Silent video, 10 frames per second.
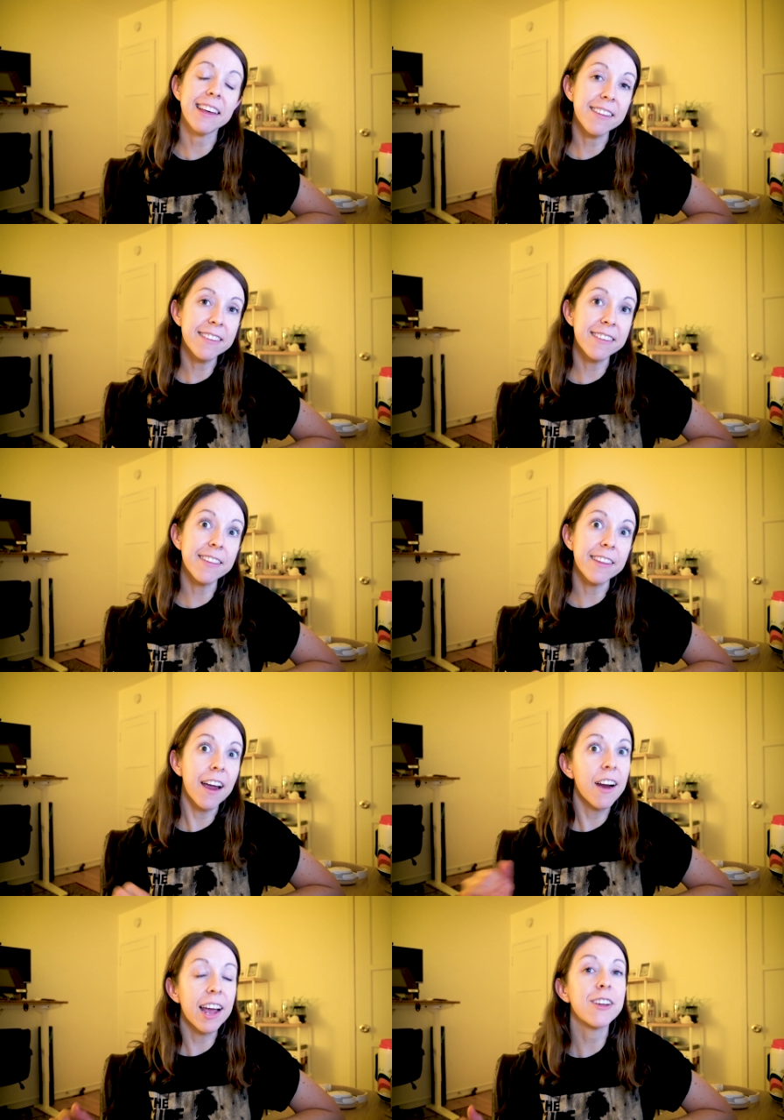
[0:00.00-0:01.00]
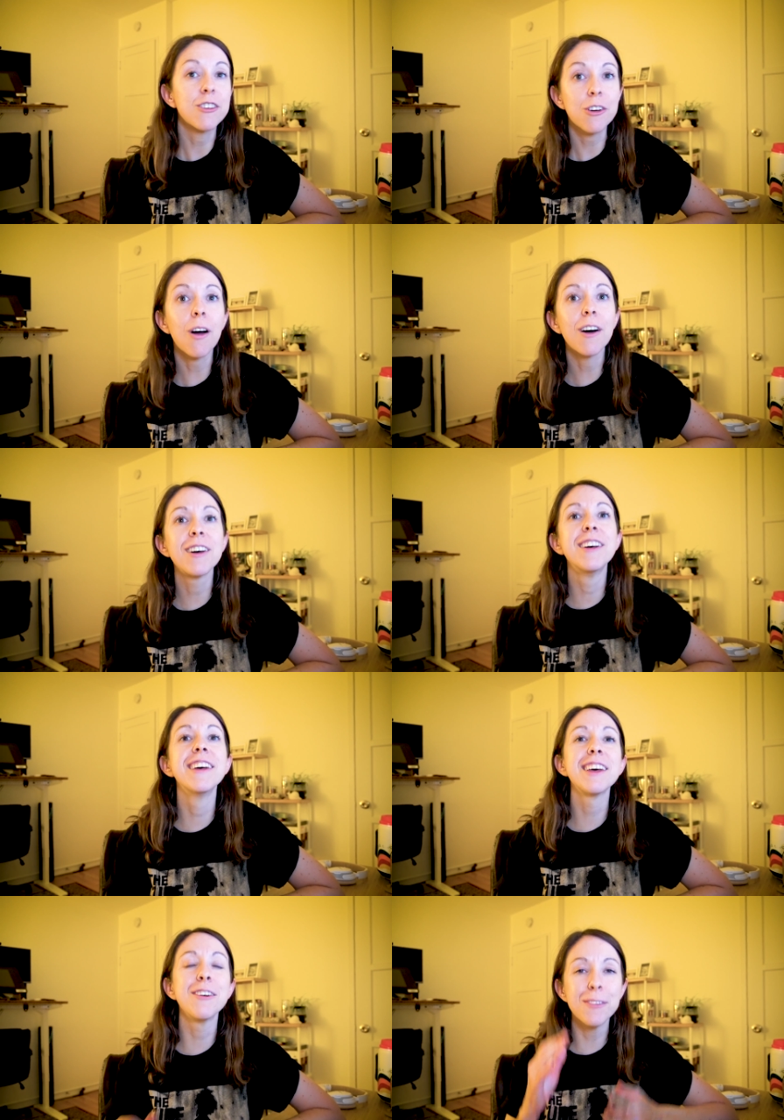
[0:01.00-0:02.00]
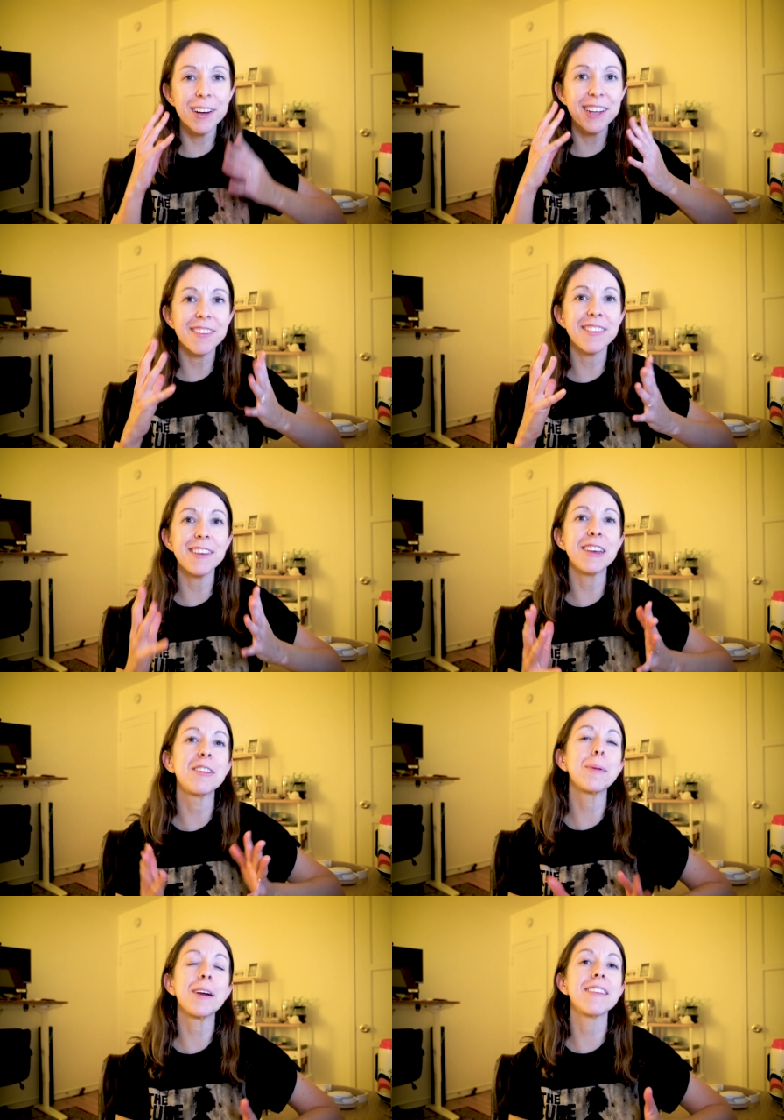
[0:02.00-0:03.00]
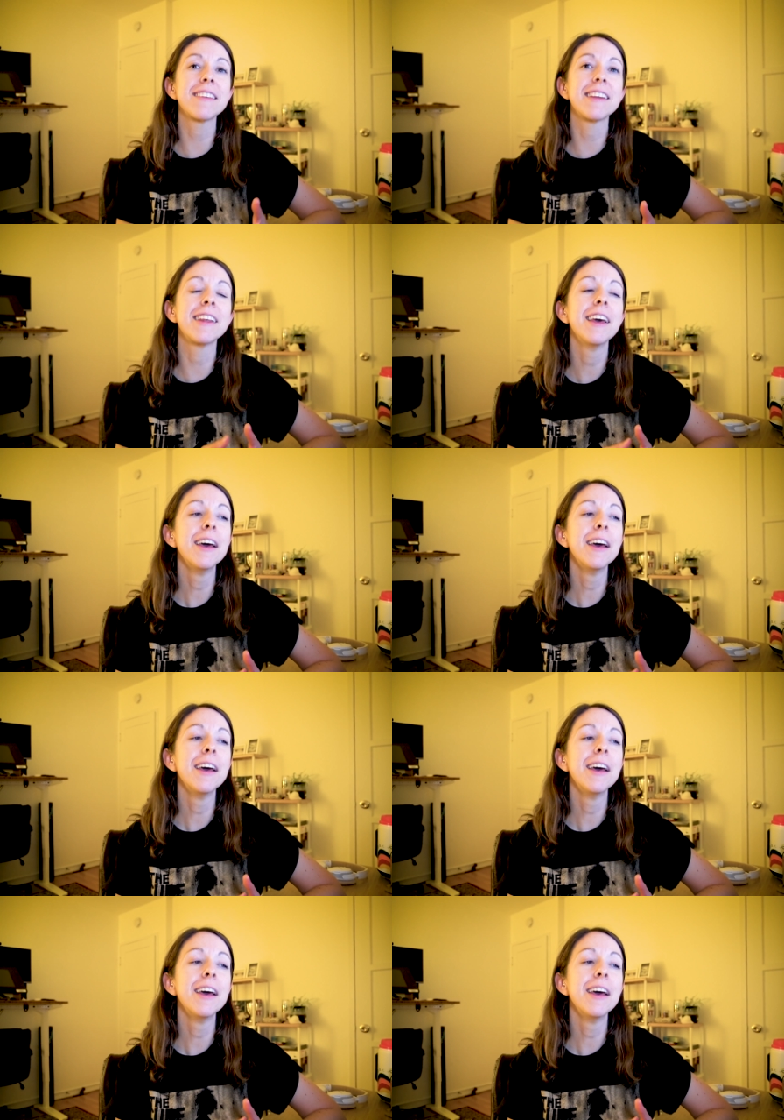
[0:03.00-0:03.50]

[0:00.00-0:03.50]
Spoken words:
and sit there and draw what you see in person.